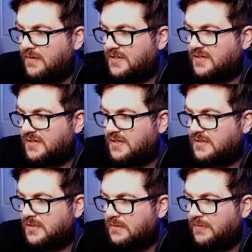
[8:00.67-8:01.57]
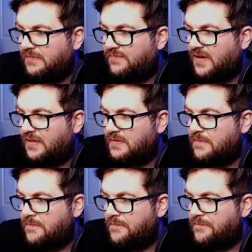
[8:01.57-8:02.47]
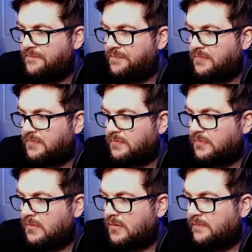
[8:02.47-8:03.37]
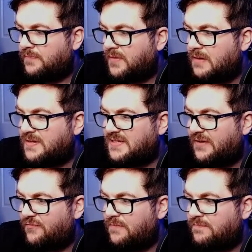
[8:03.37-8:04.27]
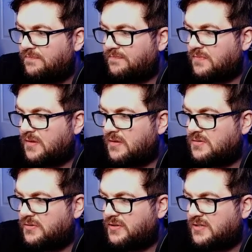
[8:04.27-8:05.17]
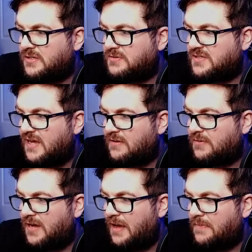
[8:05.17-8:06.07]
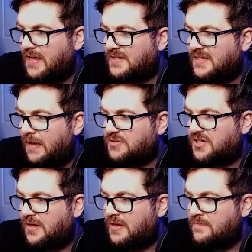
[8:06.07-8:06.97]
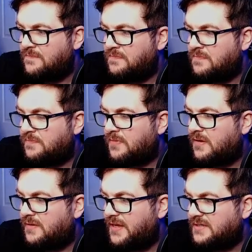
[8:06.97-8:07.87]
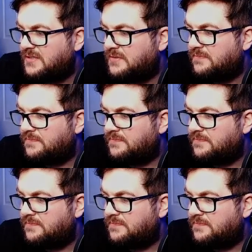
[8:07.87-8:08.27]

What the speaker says: I just think it's a little bit fun. A little bit different. Do this little circle cam here to capture this.